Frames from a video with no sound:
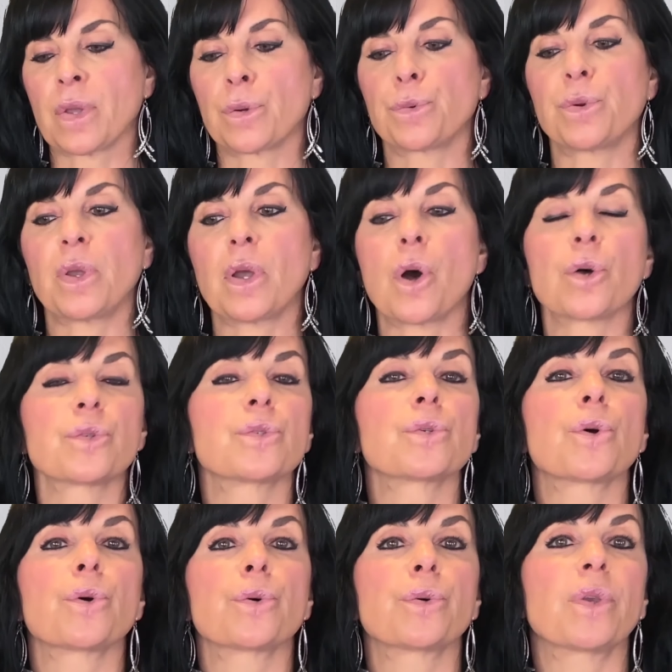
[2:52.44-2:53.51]
We
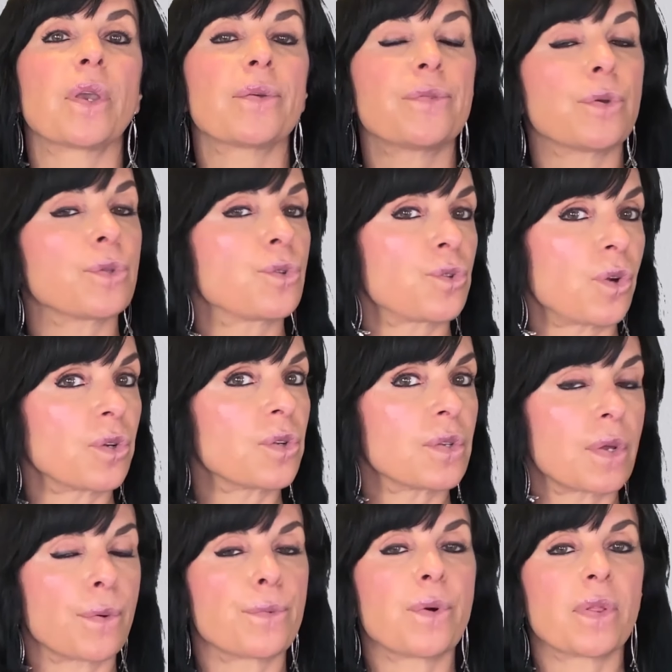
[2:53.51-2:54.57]
also give you instructions
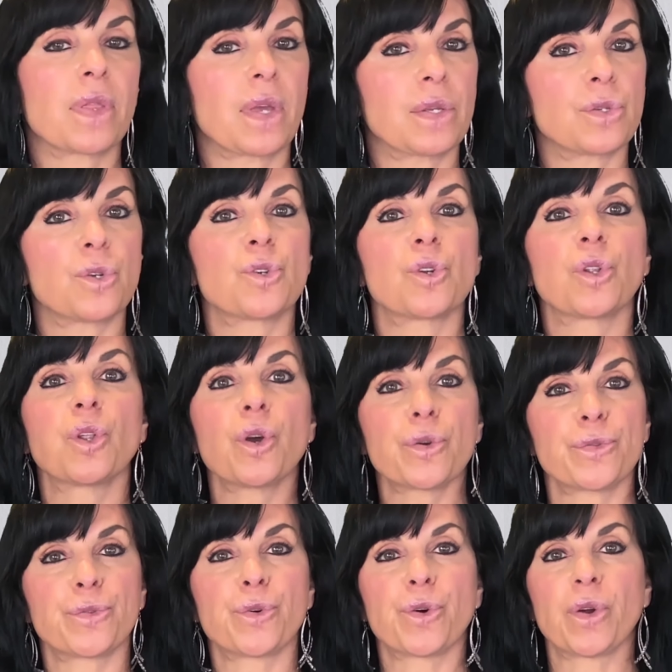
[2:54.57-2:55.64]
on what things you should
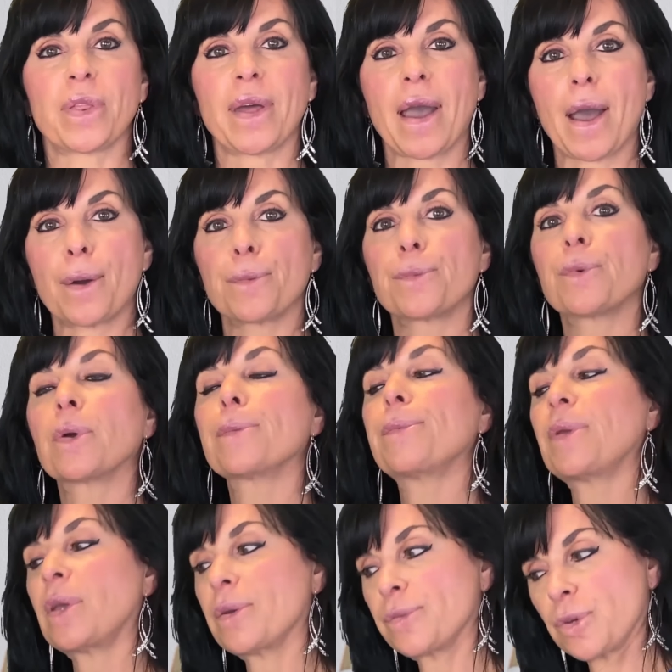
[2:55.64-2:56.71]
look for that would
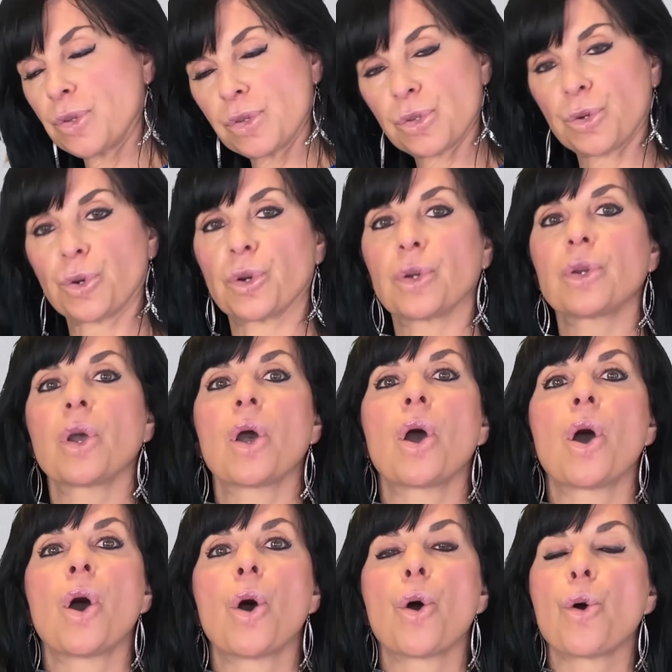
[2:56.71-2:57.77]
be of concern,
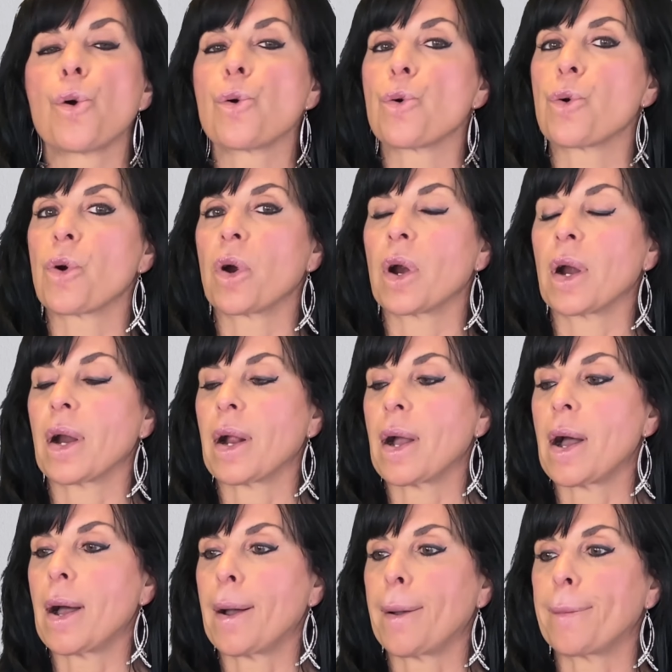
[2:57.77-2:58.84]
or
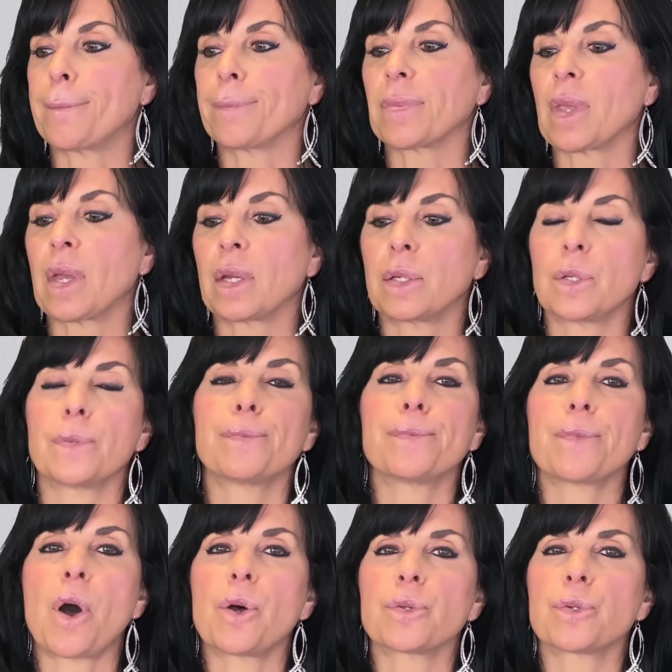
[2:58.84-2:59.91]

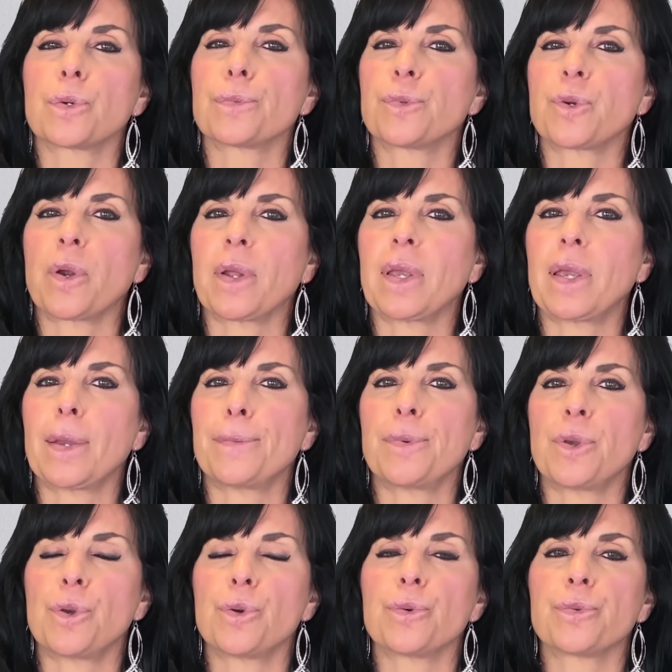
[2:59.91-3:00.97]
also try to keep
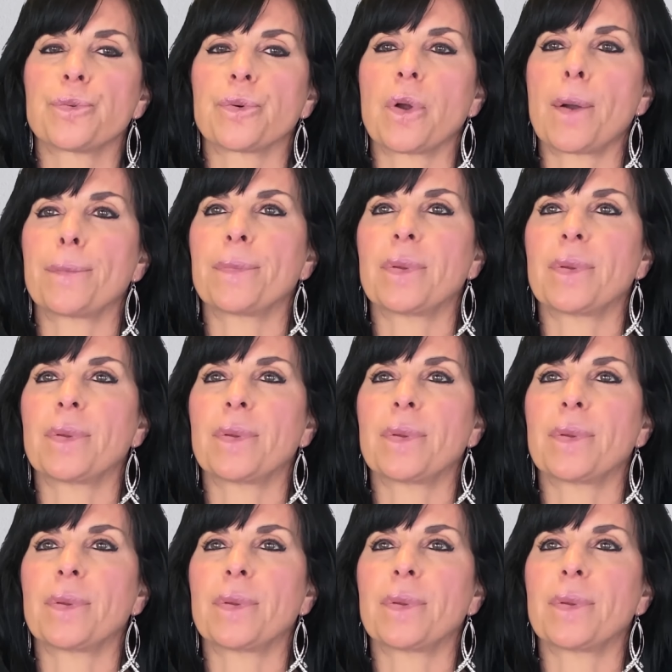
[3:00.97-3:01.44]
you from